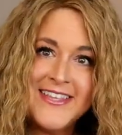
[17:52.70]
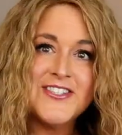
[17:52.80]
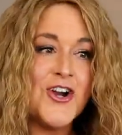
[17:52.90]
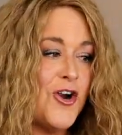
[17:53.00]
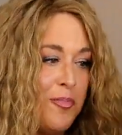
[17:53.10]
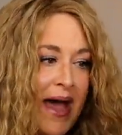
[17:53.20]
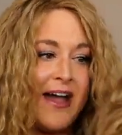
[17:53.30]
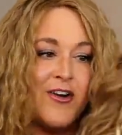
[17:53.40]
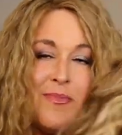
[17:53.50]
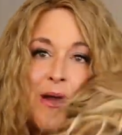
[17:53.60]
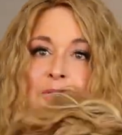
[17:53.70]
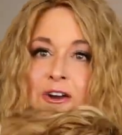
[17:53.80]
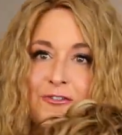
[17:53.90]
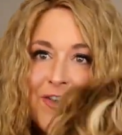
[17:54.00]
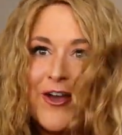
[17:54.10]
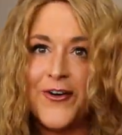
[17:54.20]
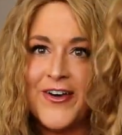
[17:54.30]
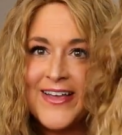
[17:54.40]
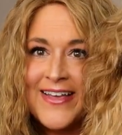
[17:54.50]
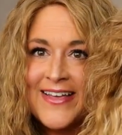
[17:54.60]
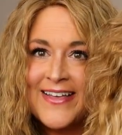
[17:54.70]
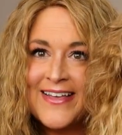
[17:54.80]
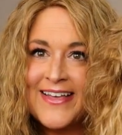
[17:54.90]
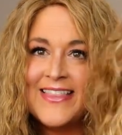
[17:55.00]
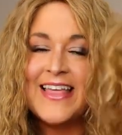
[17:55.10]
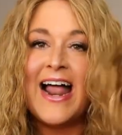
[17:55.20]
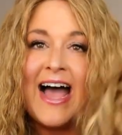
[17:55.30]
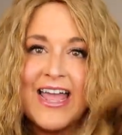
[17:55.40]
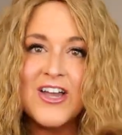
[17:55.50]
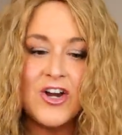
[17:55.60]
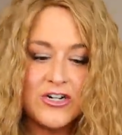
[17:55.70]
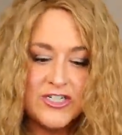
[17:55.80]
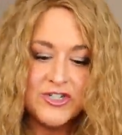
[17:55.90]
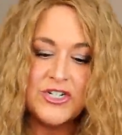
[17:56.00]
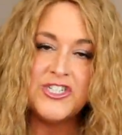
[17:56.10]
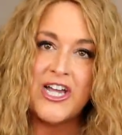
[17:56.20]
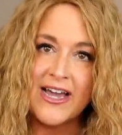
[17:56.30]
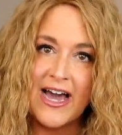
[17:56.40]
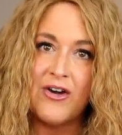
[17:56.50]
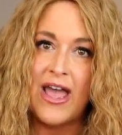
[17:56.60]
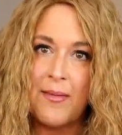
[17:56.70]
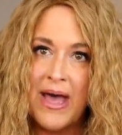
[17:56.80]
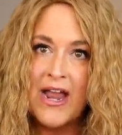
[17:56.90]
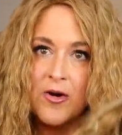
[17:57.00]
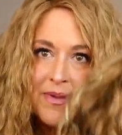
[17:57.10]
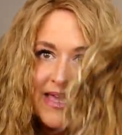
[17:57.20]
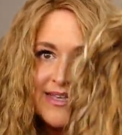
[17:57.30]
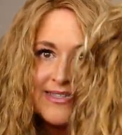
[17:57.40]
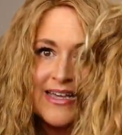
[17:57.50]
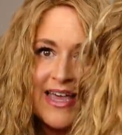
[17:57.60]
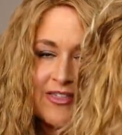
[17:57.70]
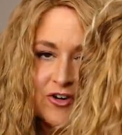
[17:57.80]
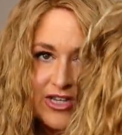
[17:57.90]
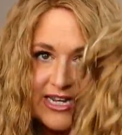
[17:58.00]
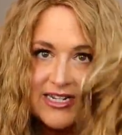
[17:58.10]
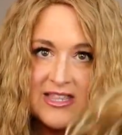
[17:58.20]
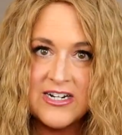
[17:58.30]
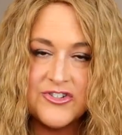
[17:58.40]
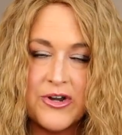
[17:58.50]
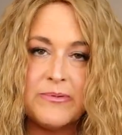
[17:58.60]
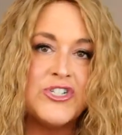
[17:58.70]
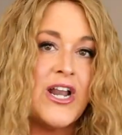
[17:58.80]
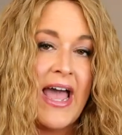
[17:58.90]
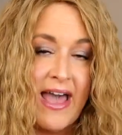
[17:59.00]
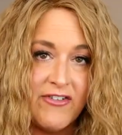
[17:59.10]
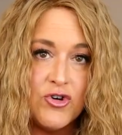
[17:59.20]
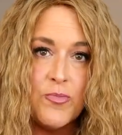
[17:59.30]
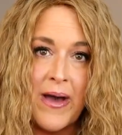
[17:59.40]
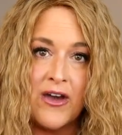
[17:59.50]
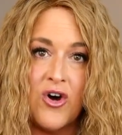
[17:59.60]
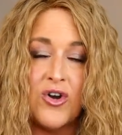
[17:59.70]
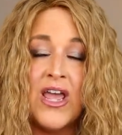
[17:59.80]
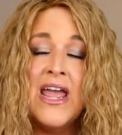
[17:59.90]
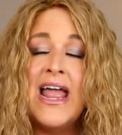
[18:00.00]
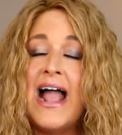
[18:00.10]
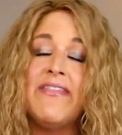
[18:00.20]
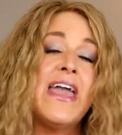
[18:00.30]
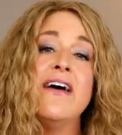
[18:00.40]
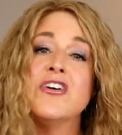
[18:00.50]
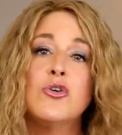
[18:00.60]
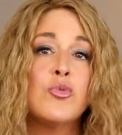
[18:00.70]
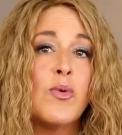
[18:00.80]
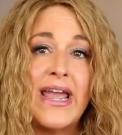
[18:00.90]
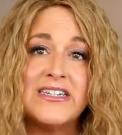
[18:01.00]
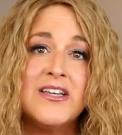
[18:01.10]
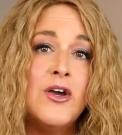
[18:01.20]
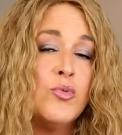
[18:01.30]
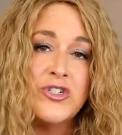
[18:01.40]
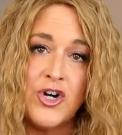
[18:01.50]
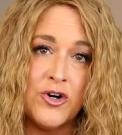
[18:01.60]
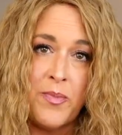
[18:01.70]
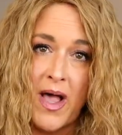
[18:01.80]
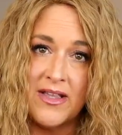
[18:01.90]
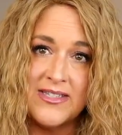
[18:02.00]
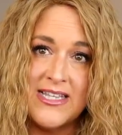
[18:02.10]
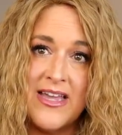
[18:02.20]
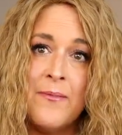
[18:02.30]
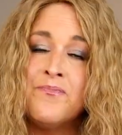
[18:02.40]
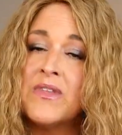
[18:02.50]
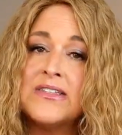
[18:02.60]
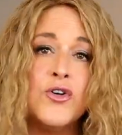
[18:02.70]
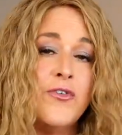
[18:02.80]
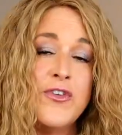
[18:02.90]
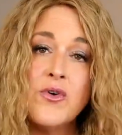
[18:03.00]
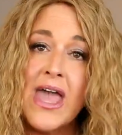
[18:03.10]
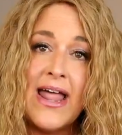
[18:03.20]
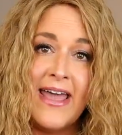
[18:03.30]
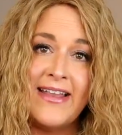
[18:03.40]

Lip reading: this curl pattern might work for you, then I encourage you to check out Emma Hairpiece. Again, they're linked in the description. I have a coupon code and they have a great return policy. So if you get